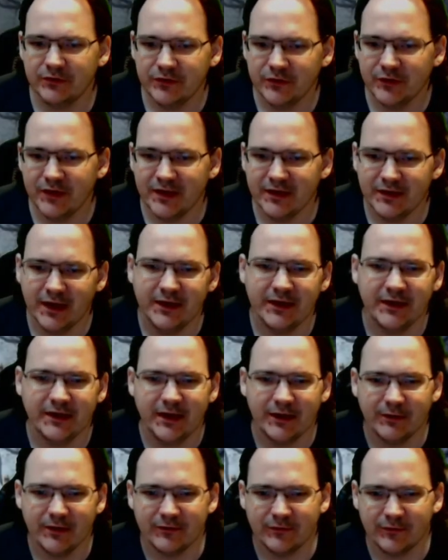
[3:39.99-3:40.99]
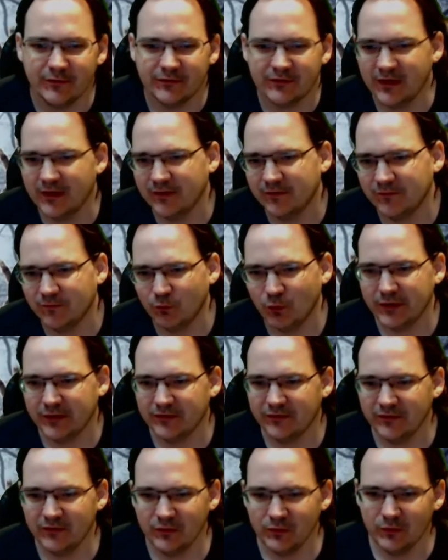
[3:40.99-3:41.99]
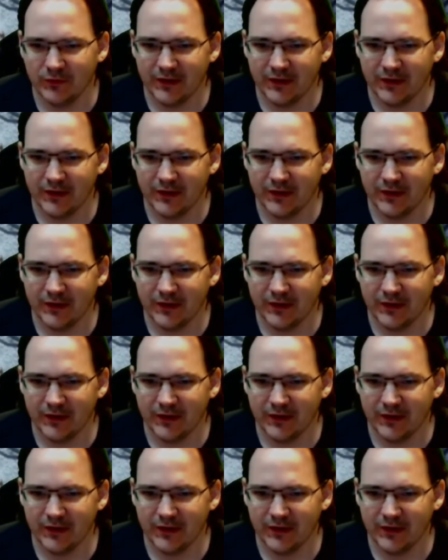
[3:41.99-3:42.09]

you get 90-day rentals of 1 and 2.